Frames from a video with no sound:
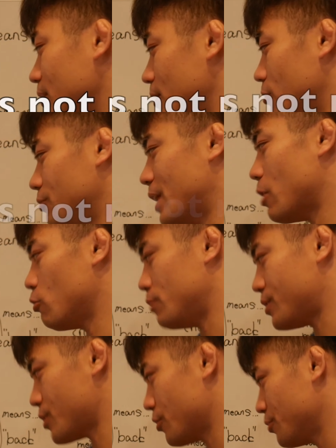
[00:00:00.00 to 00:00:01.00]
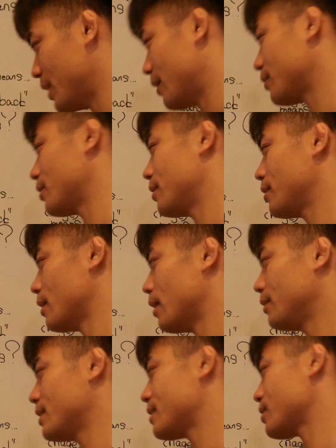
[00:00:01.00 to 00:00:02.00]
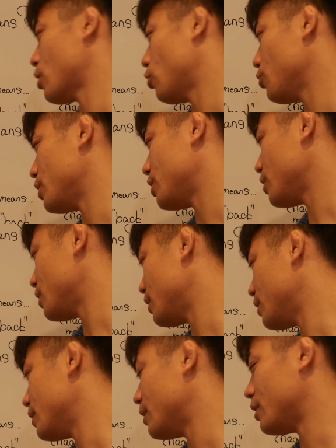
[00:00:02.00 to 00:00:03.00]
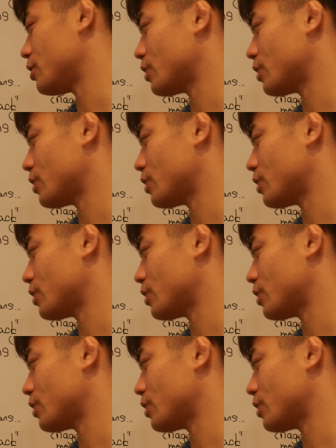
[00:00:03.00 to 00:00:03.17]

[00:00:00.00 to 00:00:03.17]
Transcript: now we saw that this oi, it